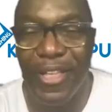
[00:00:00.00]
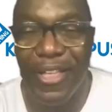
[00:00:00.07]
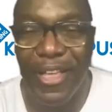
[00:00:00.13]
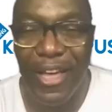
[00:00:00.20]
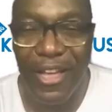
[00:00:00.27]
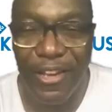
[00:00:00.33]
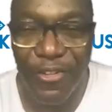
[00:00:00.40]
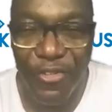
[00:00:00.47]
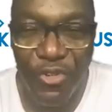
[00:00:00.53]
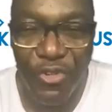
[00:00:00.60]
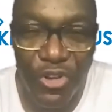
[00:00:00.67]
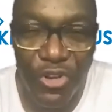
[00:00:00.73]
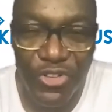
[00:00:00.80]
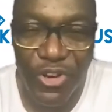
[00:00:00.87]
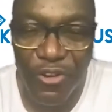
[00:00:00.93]
And of
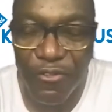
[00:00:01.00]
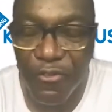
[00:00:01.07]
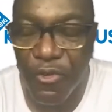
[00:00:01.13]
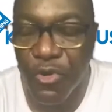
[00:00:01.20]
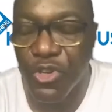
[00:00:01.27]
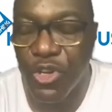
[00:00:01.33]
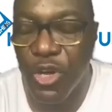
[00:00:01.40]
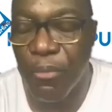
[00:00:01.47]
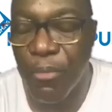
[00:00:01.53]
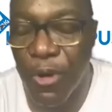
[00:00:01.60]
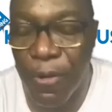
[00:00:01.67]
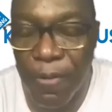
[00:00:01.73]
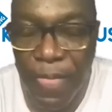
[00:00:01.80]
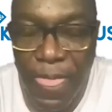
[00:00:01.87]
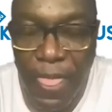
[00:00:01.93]
course, her phone
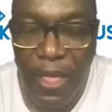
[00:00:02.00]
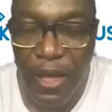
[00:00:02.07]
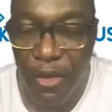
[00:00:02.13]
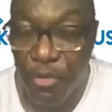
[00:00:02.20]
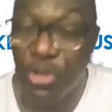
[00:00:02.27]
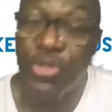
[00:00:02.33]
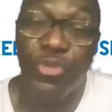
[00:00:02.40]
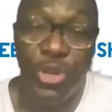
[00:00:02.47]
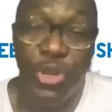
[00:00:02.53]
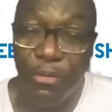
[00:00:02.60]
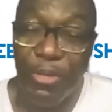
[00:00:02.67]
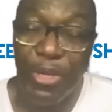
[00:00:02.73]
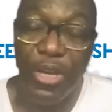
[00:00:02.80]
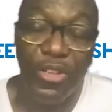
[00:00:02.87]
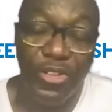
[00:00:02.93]
number, which will
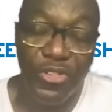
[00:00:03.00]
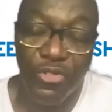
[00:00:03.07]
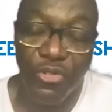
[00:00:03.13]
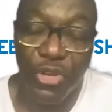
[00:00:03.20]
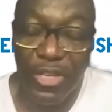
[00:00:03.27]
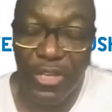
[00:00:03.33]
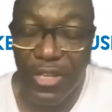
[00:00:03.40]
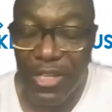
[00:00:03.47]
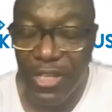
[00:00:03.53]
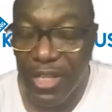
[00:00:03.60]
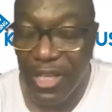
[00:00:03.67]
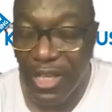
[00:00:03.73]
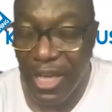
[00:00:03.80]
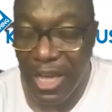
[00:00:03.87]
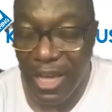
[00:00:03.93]
be on the screen.
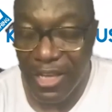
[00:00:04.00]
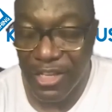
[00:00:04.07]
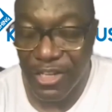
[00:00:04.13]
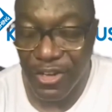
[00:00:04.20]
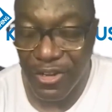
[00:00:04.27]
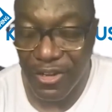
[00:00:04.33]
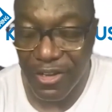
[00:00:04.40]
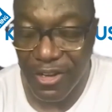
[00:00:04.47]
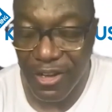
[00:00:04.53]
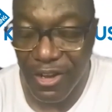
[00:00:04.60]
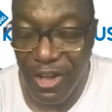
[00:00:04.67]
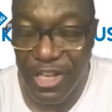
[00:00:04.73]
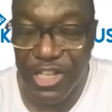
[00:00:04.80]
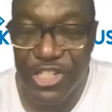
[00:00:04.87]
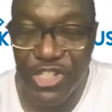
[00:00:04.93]

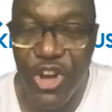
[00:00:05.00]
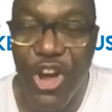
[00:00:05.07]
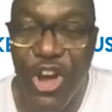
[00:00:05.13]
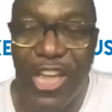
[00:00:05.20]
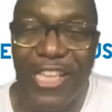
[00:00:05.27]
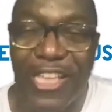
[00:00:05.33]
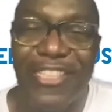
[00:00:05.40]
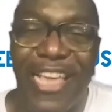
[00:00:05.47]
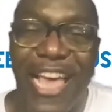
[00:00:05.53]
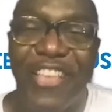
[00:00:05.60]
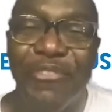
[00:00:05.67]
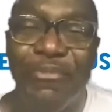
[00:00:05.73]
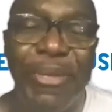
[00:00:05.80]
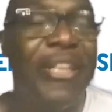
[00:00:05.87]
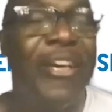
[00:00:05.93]
Claudette Joy, it
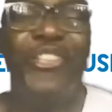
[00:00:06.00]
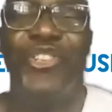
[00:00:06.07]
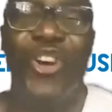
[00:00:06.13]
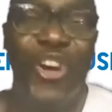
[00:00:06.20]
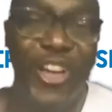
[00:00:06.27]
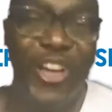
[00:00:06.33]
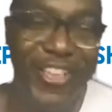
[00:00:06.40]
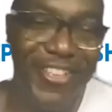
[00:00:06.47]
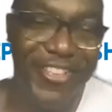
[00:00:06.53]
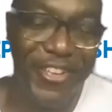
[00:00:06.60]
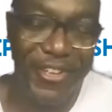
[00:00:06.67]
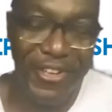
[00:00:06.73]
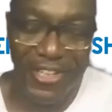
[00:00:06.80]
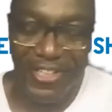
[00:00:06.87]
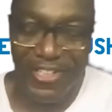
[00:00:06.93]
has been a joy
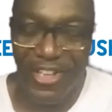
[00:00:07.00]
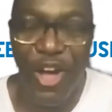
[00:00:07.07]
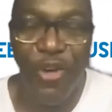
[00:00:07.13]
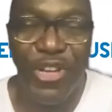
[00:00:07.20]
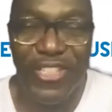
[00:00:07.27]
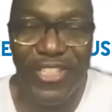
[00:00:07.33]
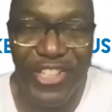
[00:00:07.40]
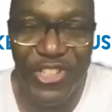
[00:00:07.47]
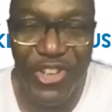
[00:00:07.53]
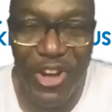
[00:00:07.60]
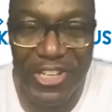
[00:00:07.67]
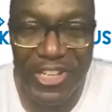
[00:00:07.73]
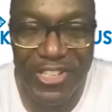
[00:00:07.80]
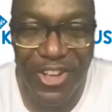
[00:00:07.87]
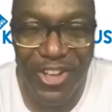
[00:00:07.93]
it's always a joy
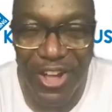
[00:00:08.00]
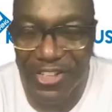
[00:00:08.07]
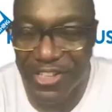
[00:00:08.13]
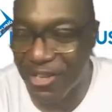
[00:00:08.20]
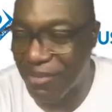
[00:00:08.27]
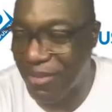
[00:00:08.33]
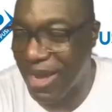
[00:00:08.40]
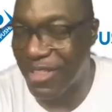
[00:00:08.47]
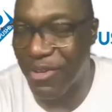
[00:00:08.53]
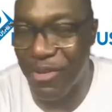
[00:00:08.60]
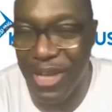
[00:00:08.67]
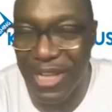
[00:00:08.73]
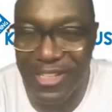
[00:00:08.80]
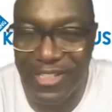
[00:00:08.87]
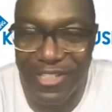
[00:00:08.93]
to talk to you, by the
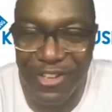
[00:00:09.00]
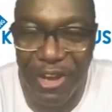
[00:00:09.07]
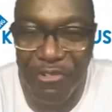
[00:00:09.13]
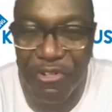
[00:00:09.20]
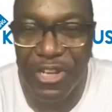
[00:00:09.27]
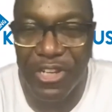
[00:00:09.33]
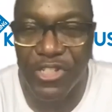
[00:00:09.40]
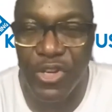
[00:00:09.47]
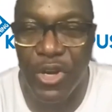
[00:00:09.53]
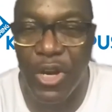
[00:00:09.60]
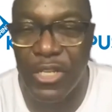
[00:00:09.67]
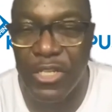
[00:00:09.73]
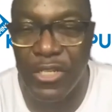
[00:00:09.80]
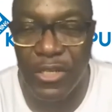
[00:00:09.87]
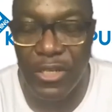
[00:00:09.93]
way, and it's a real
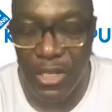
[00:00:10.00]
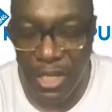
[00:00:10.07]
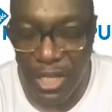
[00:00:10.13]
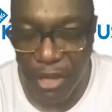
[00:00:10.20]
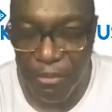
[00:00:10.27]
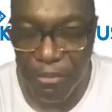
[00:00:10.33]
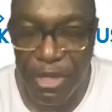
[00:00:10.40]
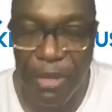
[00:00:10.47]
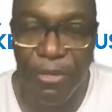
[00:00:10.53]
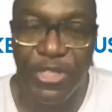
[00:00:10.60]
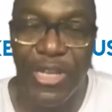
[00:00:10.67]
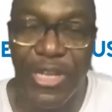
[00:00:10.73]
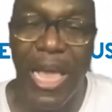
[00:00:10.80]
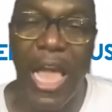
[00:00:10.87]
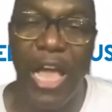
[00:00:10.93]
joy to be able
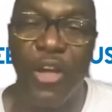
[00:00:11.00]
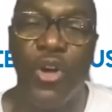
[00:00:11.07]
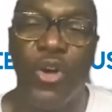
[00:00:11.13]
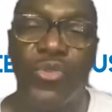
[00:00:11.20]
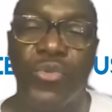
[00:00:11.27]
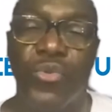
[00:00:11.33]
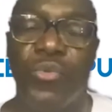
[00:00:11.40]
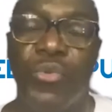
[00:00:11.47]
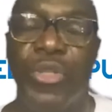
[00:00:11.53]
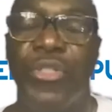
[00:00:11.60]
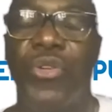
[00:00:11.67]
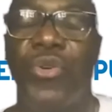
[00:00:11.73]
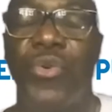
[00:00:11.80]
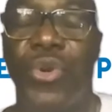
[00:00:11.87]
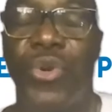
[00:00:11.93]
to hang out with
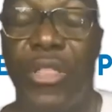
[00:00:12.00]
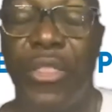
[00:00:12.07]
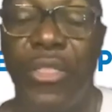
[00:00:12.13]
you in